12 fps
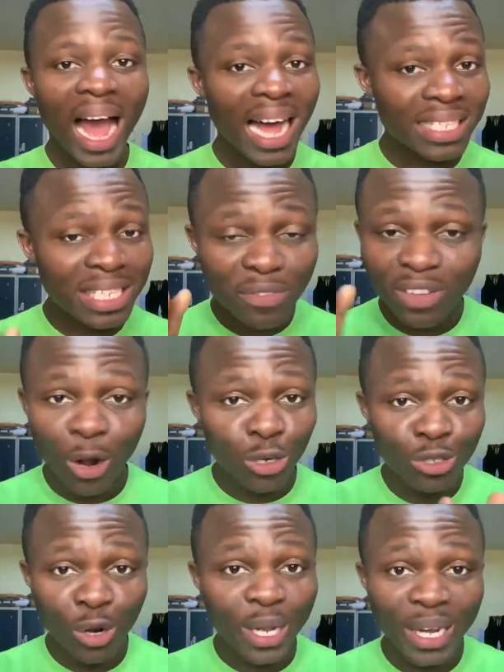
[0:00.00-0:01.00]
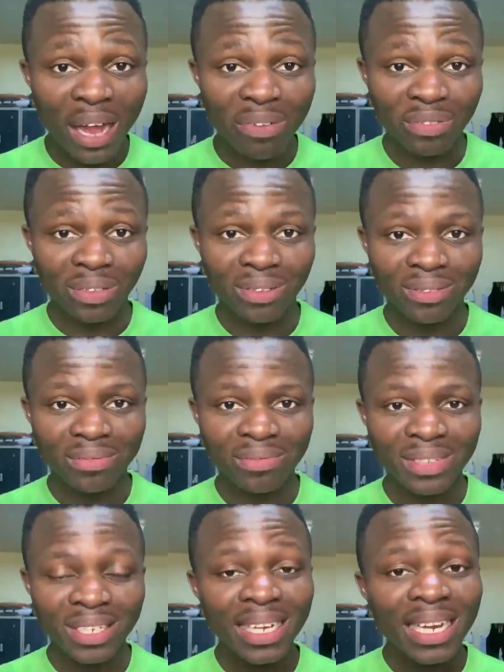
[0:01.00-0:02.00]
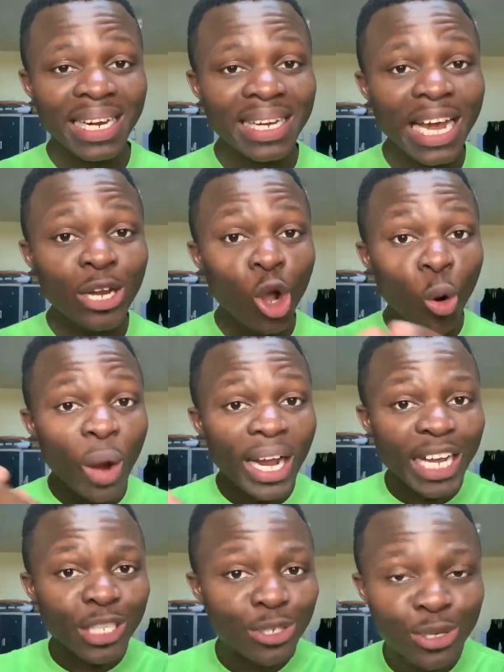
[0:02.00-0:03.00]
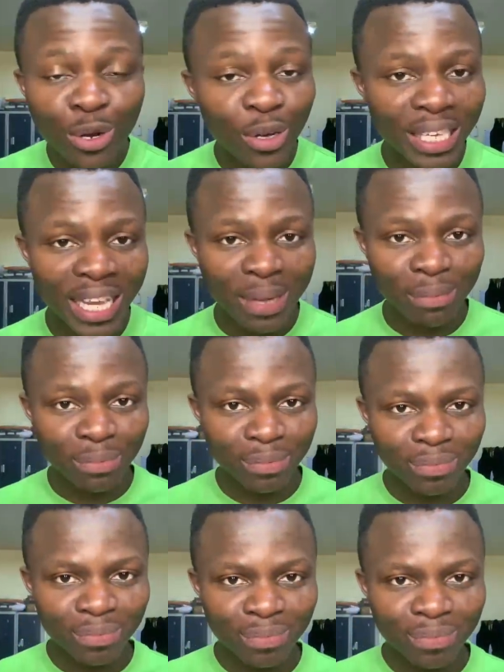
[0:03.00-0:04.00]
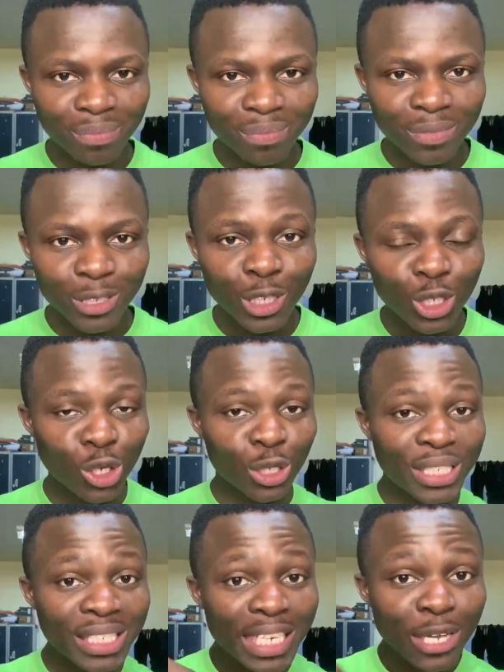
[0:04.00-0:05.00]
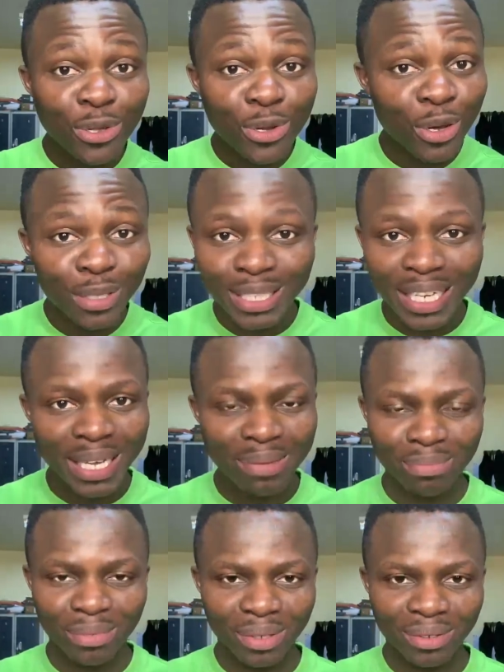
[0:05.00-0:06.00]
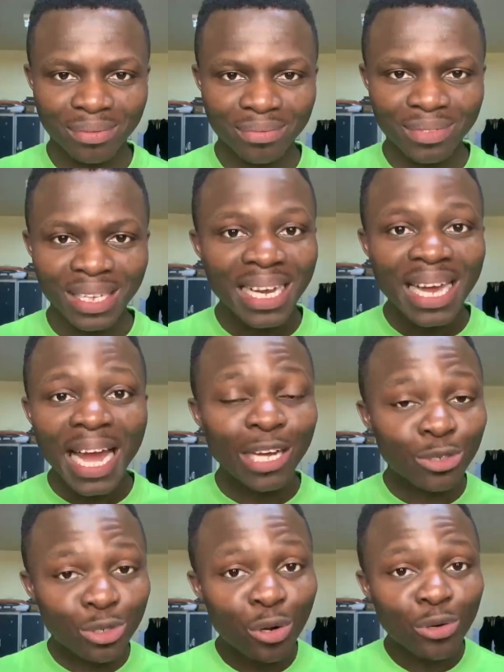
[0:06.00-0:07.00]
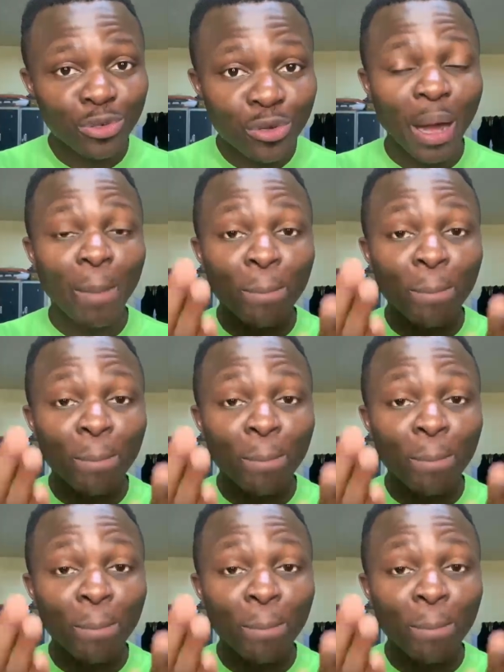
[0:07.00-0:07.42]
As if that was not enough, then your workers' union came, your teacher unions came, and told you a